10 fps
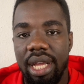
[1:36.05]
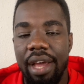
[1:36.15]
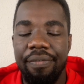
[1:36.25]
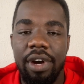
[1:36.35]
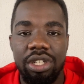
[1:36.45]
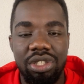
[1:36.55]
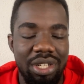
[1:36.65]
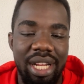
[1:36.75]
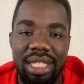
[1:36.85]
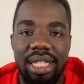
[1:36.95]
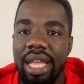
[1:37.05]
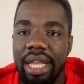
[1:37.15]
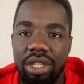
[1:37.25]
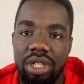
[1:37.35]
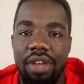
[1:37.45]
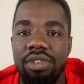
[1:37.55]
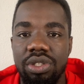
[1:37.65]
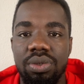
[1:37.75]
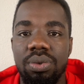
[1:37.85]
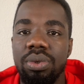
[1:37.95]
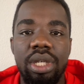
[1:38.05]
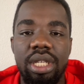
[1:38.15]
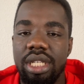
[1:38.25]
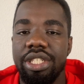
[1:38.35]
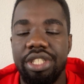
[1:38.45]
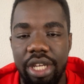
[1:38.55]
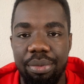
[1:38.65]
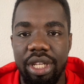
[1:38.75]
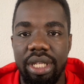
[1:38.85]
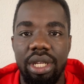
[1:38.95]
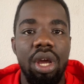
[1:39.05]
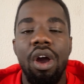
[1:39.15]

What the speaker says: A Fahrschule is like a driving school in Germany.